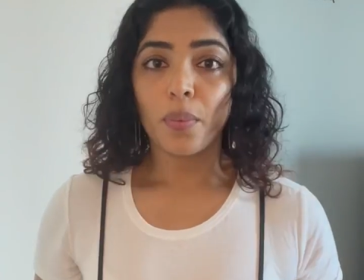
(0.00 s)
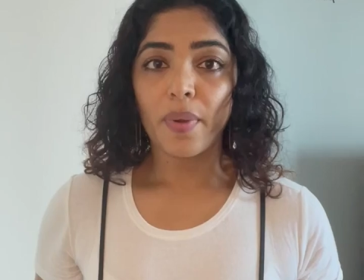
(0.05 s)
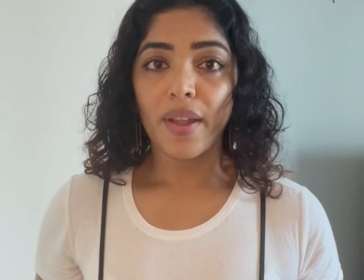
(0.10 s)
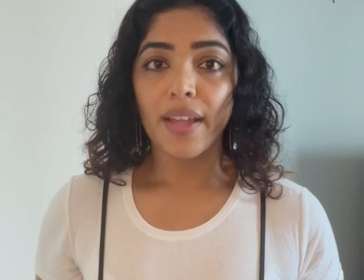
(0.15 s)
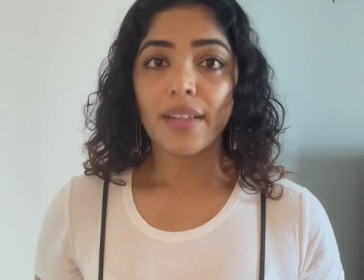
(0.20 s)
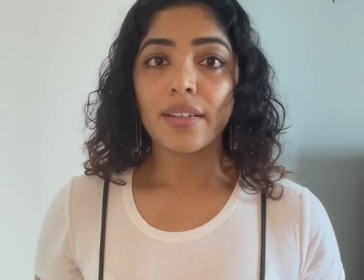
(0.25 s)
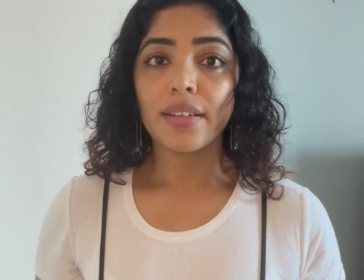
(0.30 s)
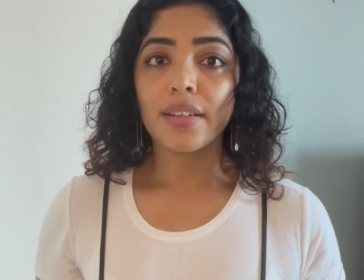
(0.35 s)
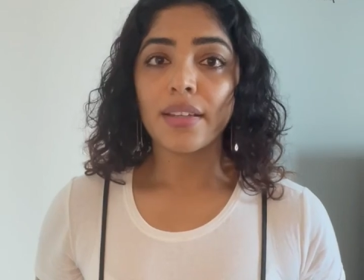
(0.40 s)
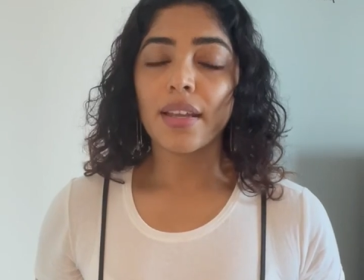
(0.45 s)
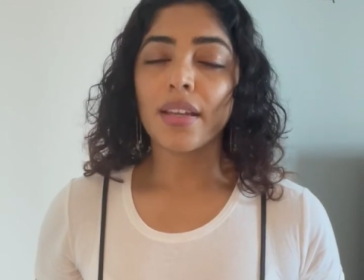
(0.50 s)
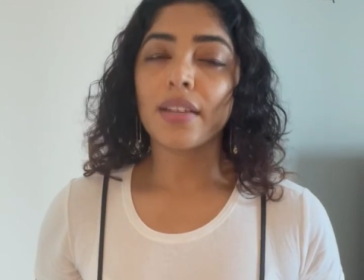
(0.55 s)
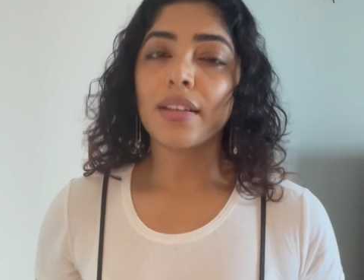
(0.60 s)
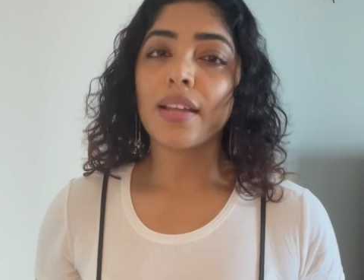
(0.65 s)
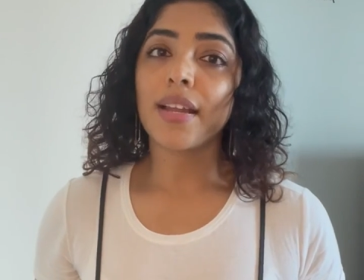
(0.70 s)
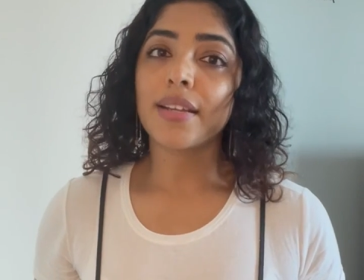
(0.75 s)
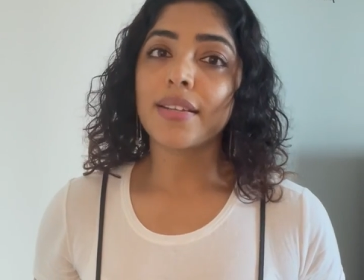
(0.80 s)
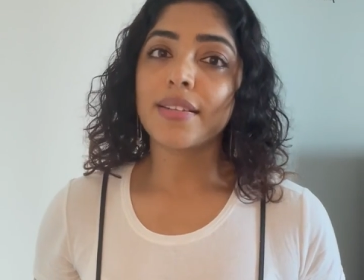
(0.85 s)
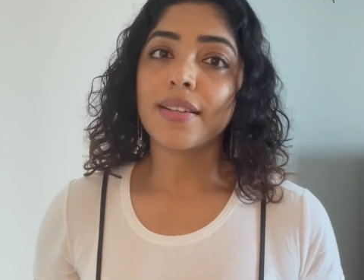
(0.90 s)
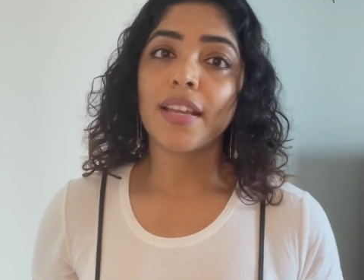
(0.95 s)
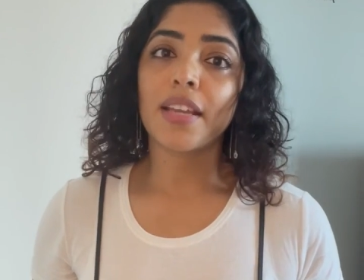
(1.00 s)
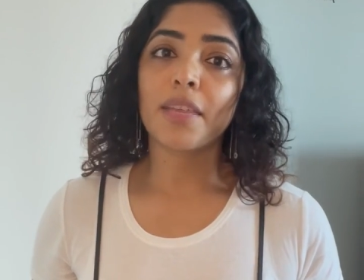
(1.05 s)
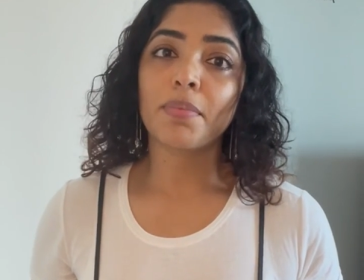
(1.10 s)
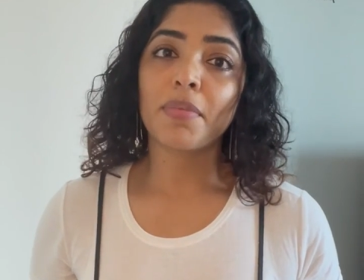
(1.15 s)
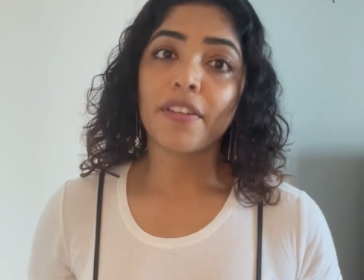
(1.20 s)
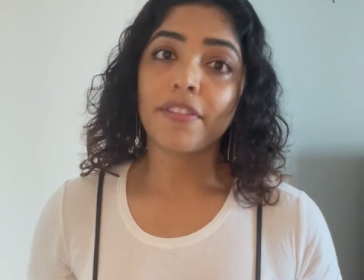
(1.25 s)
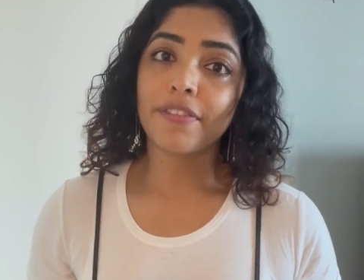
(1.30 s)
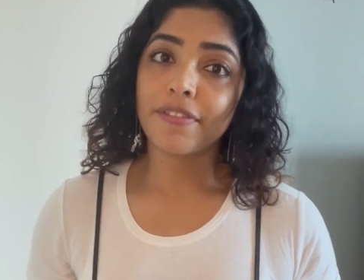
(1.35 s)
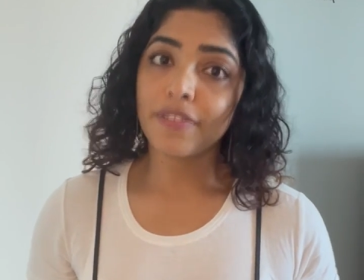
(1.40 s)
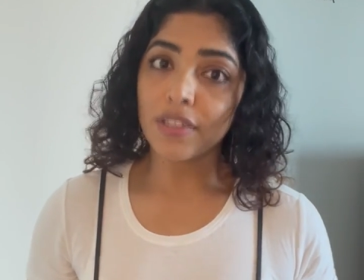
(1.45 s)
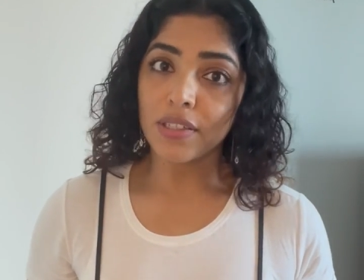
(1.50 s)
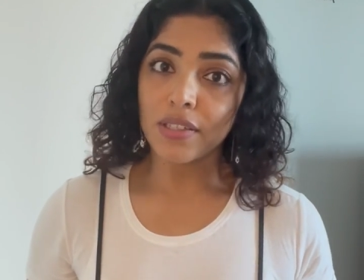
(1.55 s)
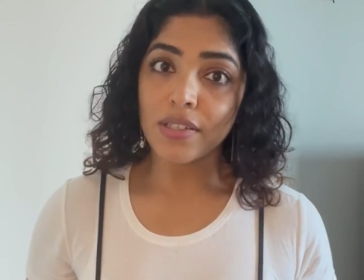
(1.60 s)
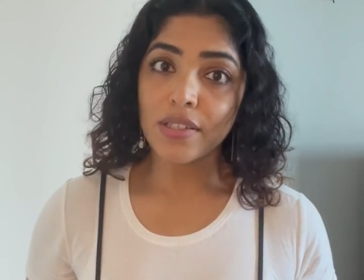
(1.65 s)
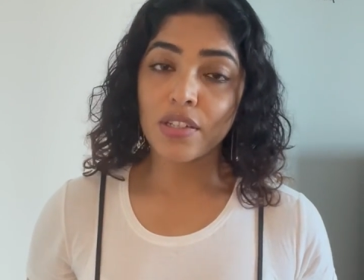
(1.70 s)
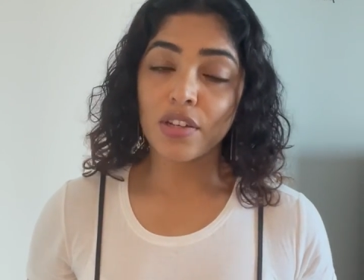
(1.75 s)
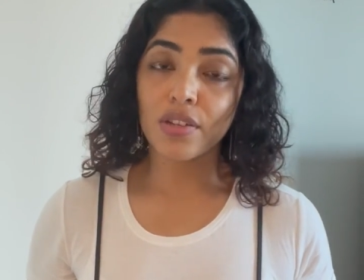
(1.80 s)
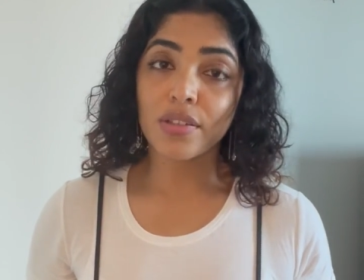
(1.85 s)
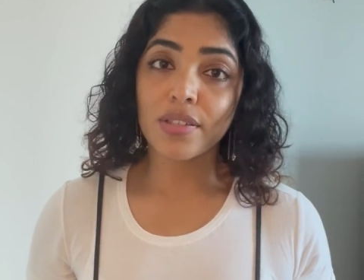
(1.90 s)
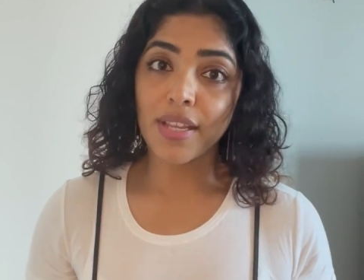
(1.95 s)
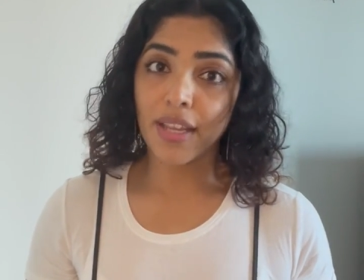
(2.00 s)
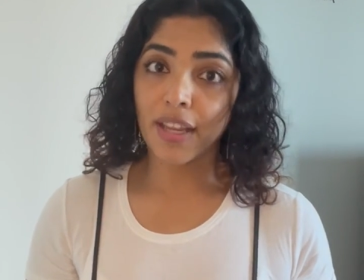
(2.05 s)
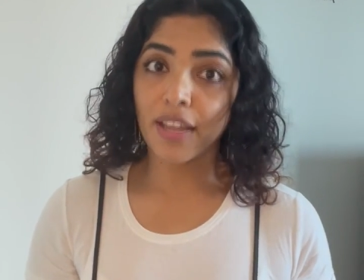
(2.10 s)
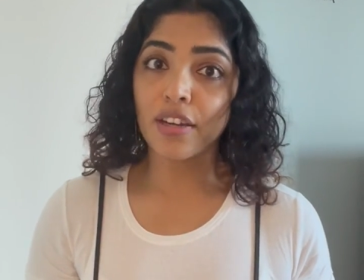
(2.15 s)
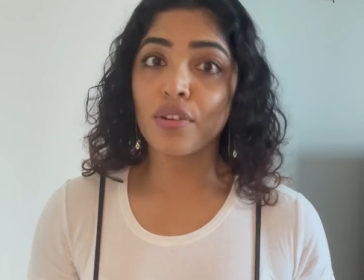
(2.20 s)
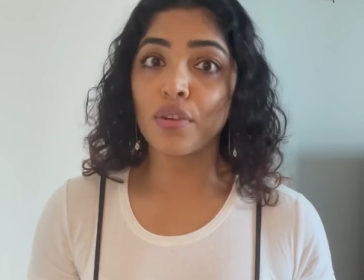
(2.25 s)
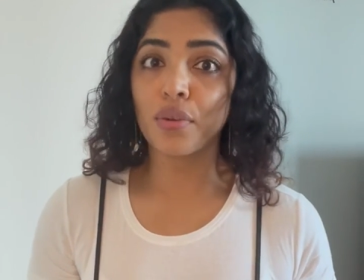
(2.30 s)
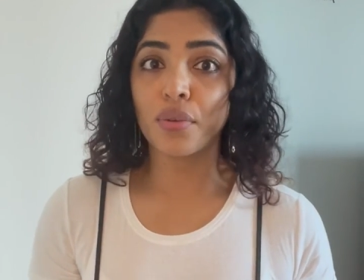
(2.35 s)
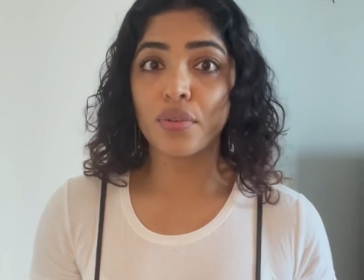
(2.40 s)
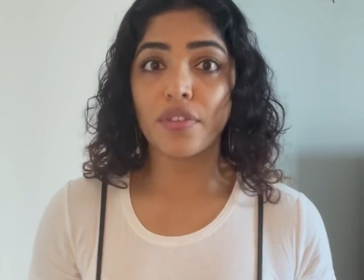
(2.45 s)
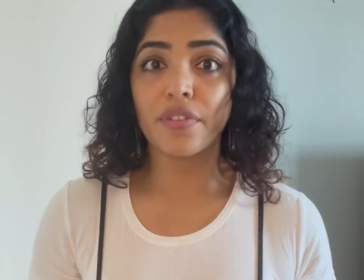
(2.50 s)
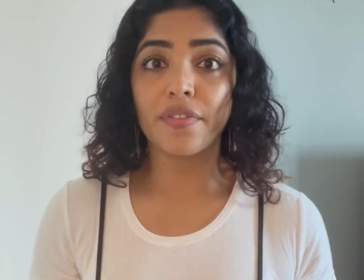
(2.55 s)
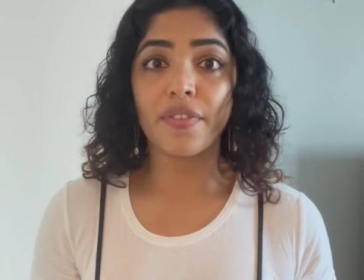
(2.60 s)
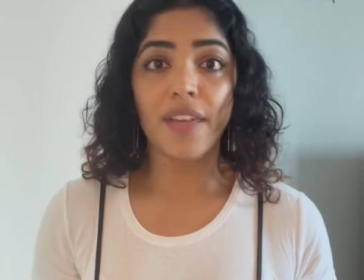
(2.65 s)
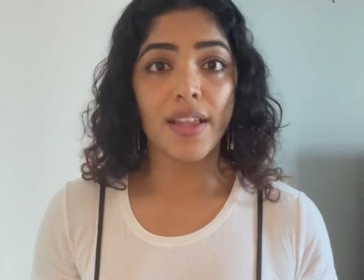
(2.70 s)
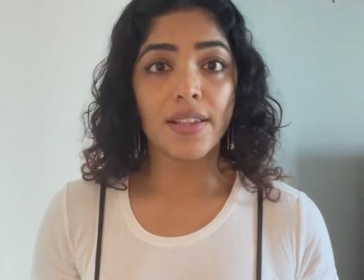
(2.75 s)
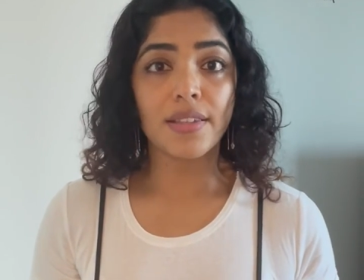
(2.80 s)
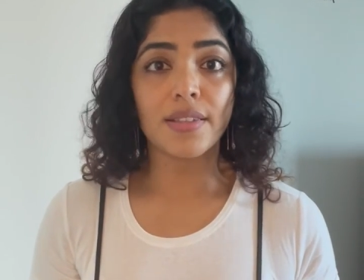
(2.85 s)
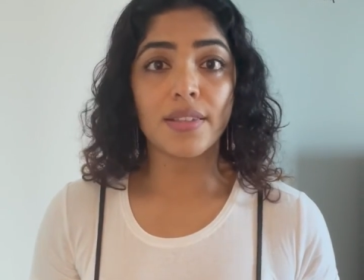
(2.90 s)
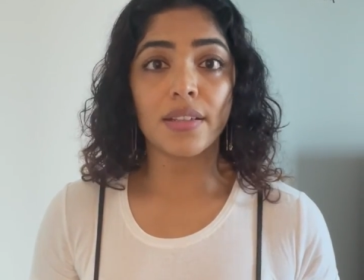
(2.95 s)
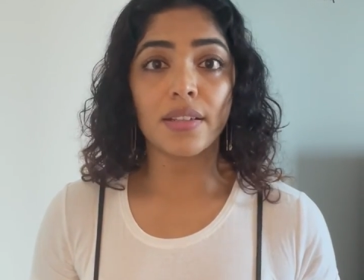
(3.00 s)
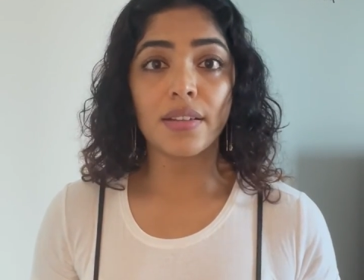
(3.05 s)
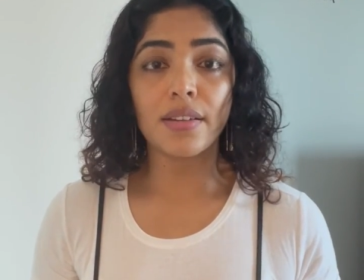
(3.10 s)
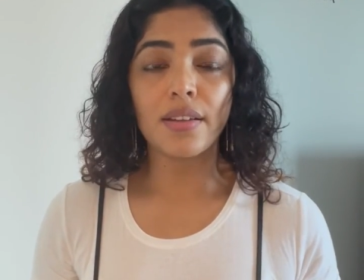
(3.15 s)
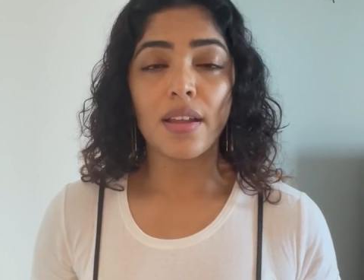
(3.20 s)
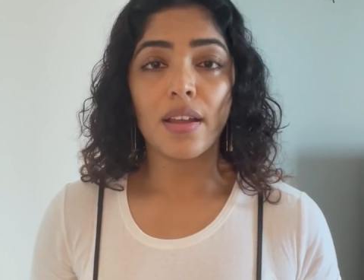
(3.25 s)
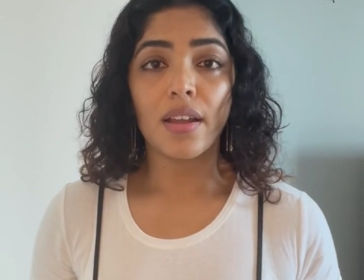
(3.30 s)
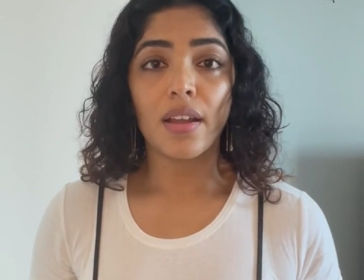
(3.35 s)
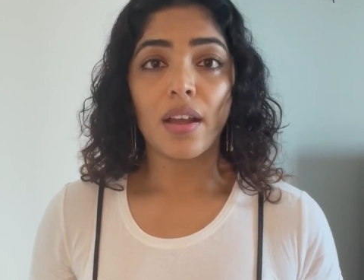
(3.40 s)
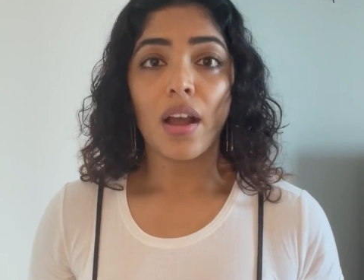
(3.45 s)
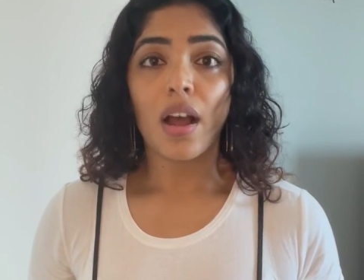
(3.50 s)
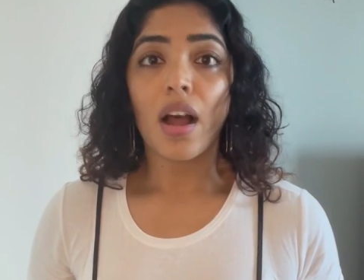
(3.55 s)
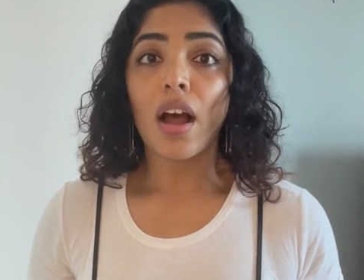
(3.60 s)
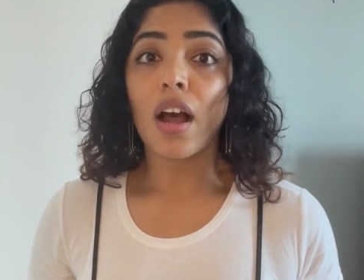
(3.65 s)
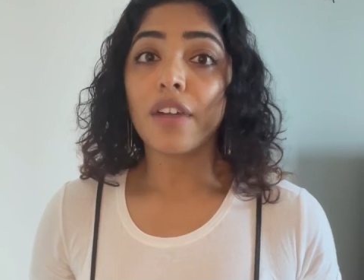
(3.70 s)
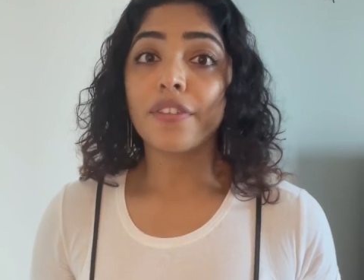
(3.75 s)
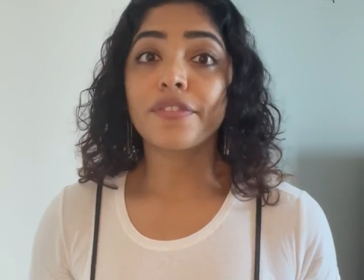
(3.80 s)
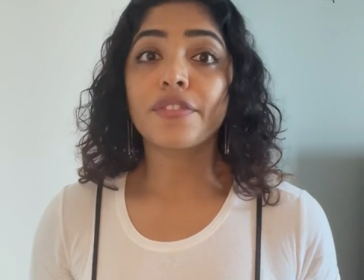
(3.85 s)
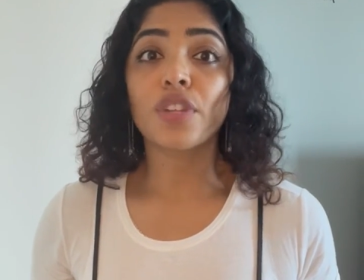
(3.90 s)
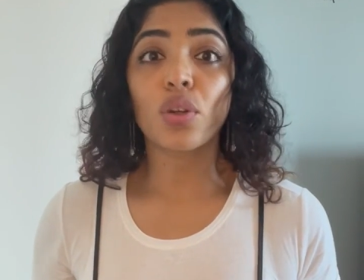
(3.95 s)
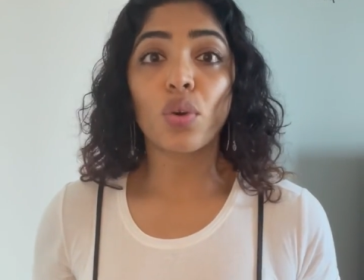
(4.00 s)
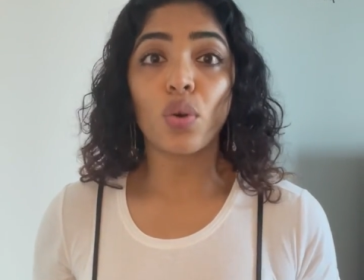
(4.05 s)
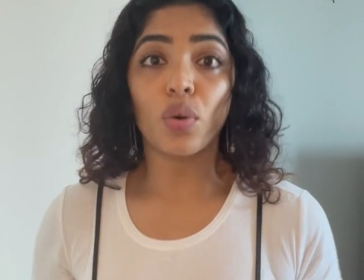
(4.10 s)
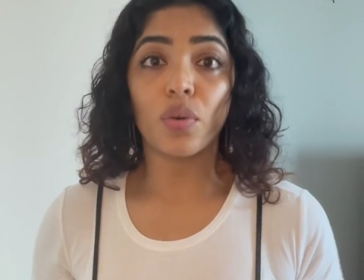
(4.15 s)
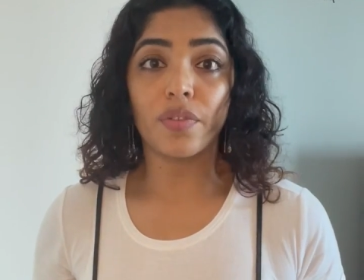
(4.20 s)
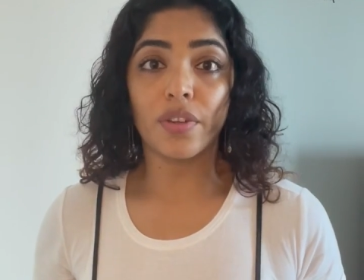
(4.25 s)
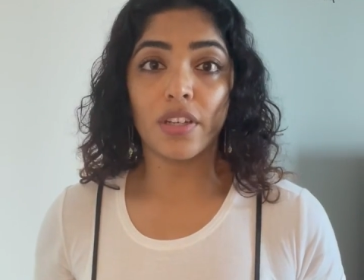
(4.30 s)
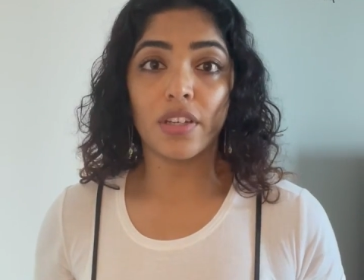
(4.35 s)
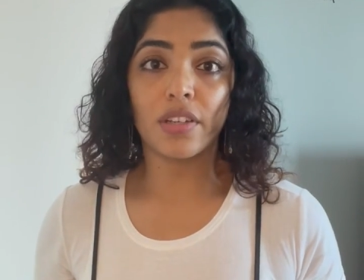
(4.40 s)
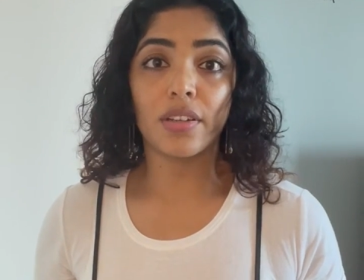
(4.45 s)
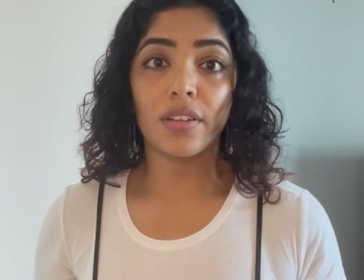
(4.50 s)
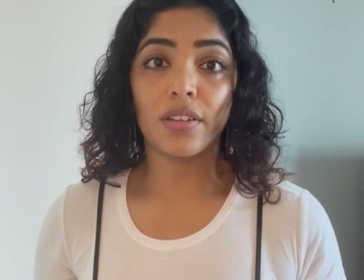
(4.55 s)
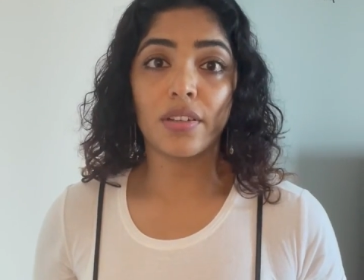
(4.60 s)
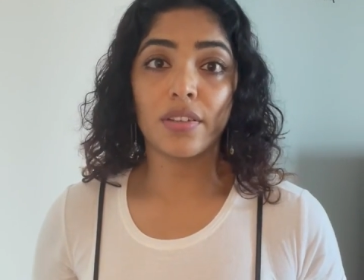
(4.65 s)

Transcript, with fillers: When can I take my first or second dose of vaccine after COVID?